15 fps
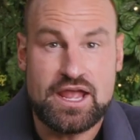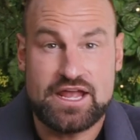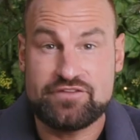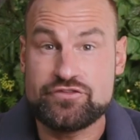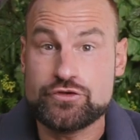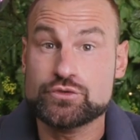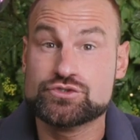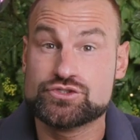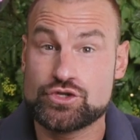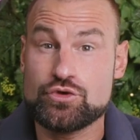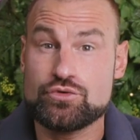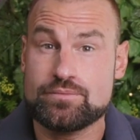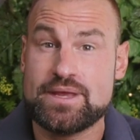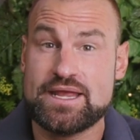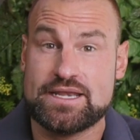If you
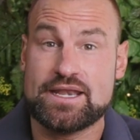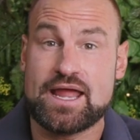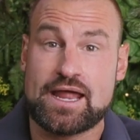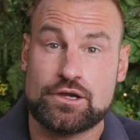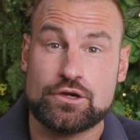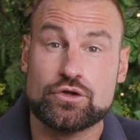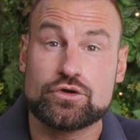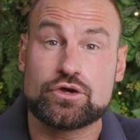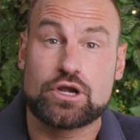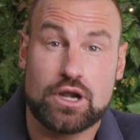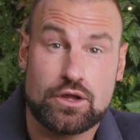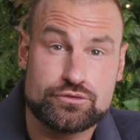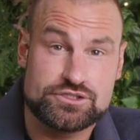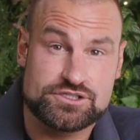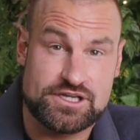zoom in and look
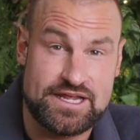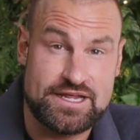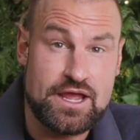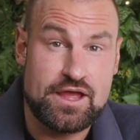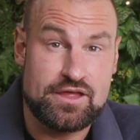closely,